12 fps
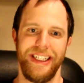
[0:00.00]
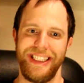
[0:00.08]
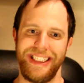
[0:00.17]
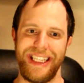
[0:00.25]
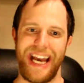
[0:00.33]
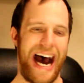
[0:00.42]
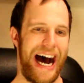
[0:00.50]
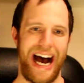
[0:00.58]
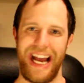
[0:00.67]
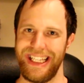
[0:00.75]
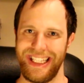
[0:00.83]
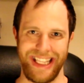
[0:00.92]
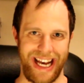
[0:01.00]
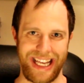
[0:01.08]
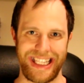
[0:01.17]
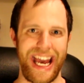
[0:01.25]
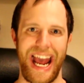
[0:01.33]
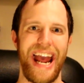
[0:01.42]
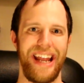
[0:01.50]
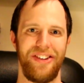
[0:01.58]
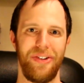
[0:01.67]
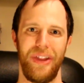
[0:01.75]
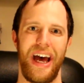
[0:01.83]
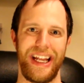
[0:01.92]
yeah, I can't
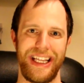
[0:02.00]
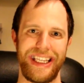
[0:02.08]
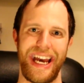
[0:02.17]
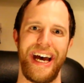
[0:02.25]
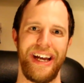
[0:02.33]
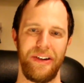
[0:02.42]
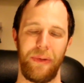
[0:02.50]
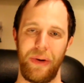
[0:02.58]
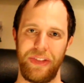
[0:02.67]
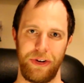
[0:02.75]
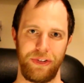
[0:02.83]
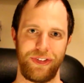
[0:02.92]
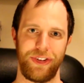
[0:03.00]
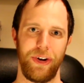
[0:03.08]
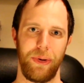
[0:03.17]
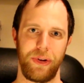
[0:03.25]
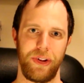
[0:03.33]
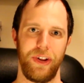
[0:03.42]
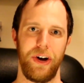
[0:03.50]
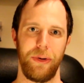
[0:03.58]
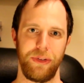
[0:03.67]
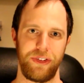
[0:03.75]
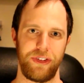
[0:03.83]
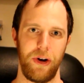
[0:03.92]
do that again when they're so
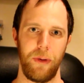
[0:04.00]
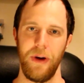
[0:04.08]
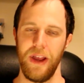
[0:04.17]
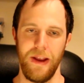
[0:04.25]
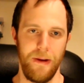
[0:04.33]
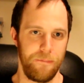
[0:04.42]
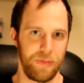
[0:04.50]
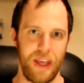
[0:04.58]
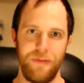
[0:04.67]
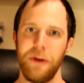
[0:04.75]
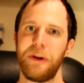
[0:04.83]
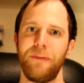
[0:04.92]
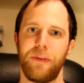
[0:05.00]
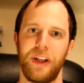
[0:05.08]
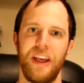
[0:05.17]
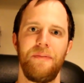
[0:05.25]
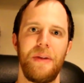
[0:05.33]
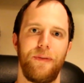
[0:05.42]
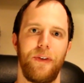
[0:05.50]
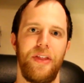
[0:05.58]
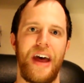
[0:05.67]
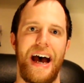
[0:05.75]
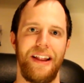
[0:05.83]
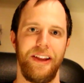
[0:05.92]
close. So if you can forgive me for
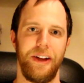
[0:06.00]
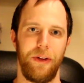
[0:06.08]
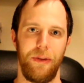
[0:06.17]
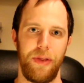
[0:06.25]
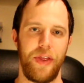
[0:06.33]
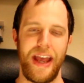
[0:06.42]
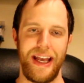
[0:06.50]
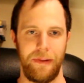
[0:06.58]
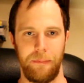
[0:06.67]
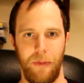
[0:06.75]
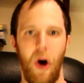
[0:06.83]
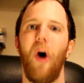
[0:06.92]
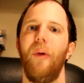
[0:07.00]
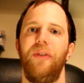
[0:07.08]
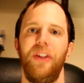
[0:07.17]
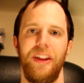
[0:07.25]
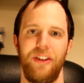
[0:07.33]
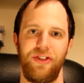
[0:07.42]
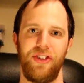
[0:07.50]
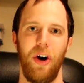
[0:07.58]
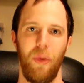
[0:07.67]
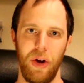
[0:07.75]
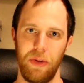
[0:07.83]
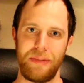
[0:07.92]
that little thing, hopefully the
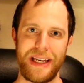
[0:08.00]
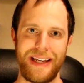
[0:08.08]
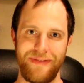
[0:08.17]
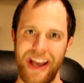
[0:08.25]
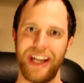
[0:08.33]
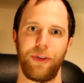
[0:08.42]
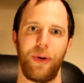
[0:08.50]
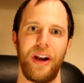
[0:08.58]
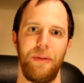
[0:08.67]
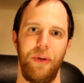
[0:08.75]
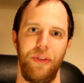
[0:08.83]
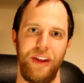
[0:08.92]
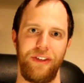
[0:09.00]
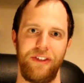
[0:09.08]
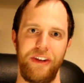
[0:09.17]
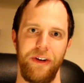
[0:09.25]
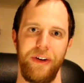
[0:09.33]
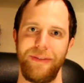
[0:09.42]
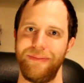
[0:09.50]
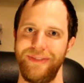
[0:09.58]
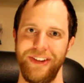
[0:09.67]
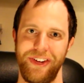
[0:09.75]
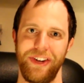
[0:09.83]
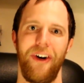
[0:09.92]
show will be incredible this year, and
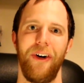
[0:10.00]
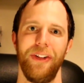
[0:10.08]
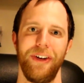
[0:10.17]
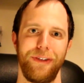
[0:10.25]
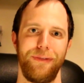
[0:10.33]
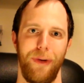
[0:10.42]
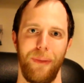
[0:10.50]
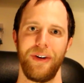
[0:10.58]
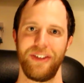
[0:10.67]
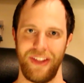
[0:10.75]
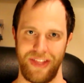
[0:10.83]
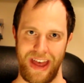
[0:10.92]
you can all look forward to